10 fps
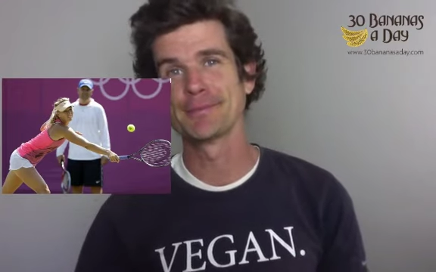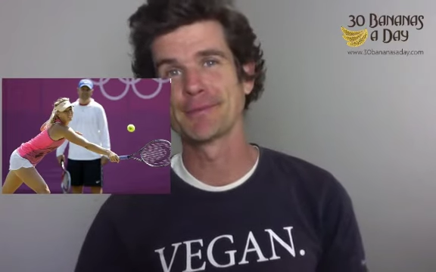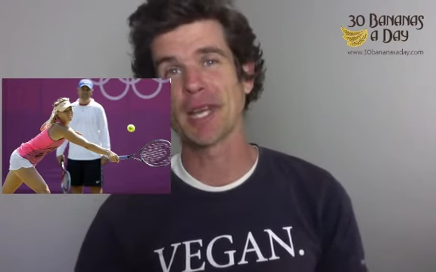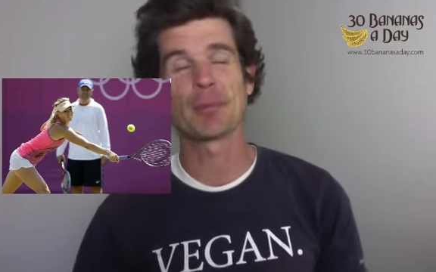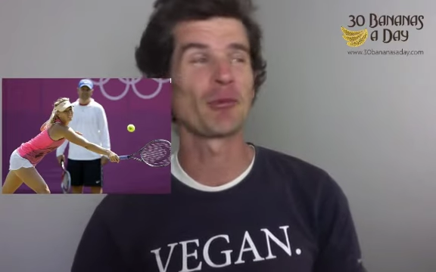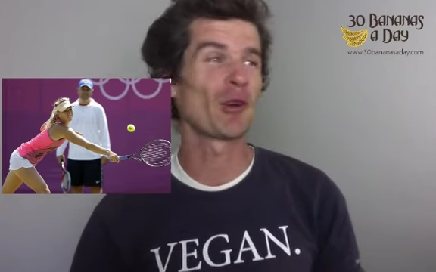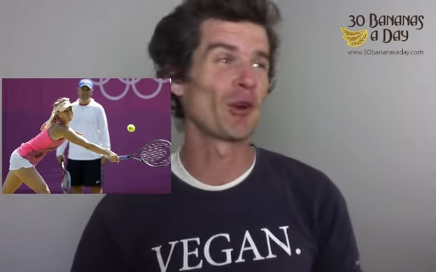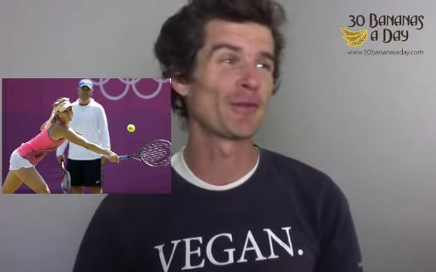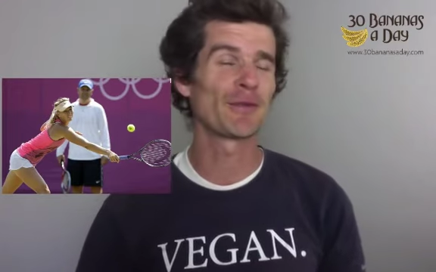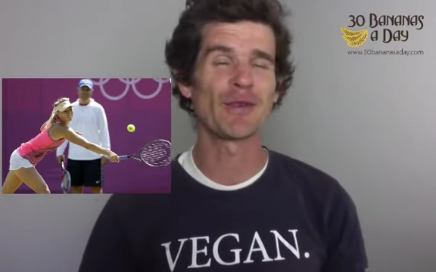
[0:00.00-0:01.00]

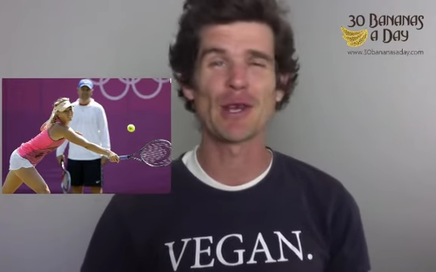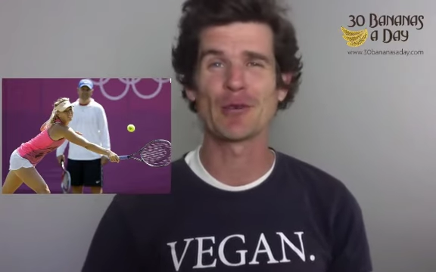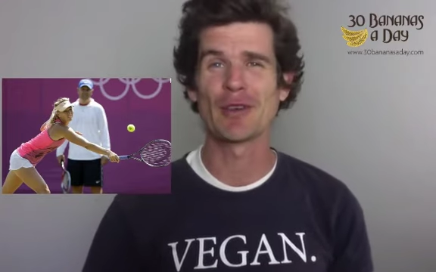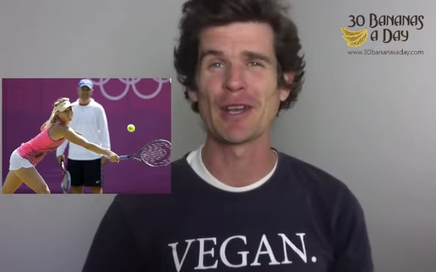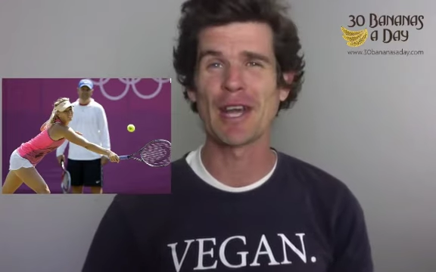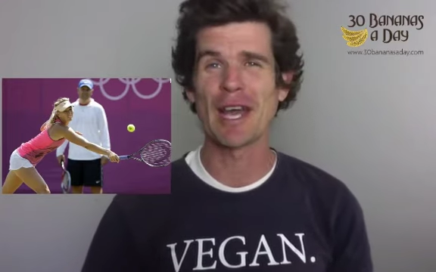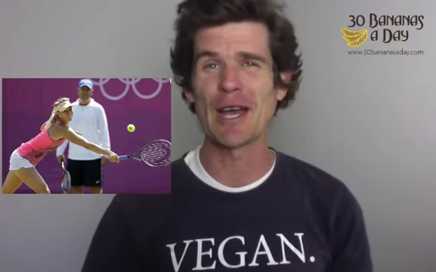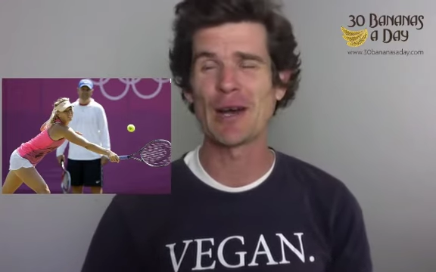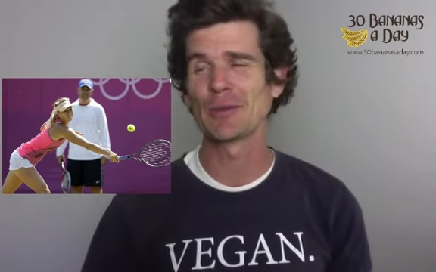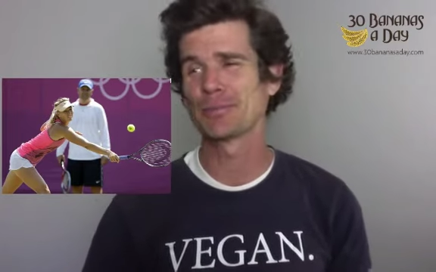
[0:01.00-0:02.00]
Sharapova, Federer,
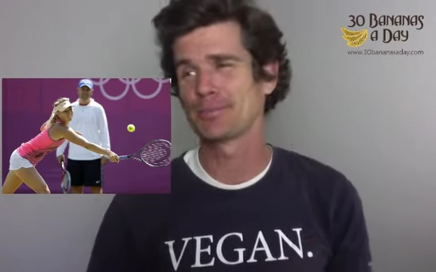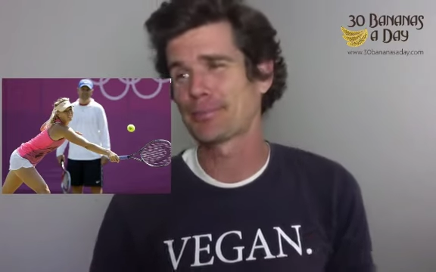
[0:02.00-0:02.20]
Nadal.